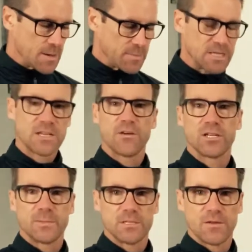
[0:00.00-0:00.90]
but these are very
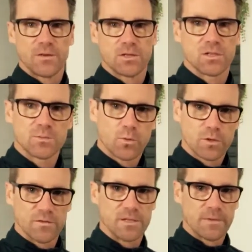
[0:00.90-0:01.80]
specific to the
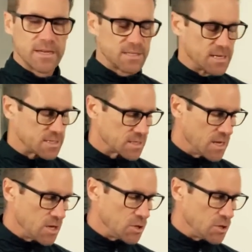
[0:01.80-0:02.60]
sport of gymnastics.